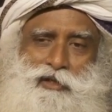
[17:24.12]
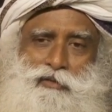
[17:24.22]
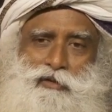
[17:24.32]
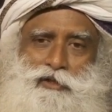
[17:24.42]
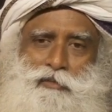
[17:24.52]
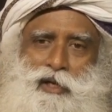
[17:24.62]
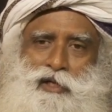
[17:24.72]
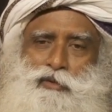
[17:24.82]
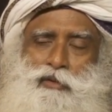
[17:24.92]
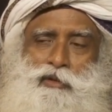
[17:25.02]
you are smart,
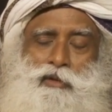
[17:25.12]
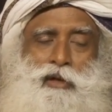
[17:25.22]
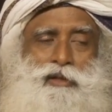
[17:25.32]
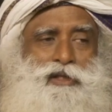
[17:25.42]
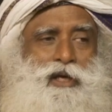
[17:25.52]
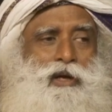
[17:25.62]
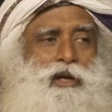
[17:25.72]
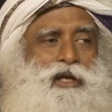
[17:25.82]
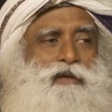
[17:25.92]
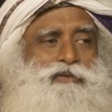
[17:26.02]
your thoughts
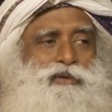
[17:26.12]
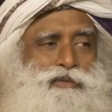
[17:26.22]
cannot leave you.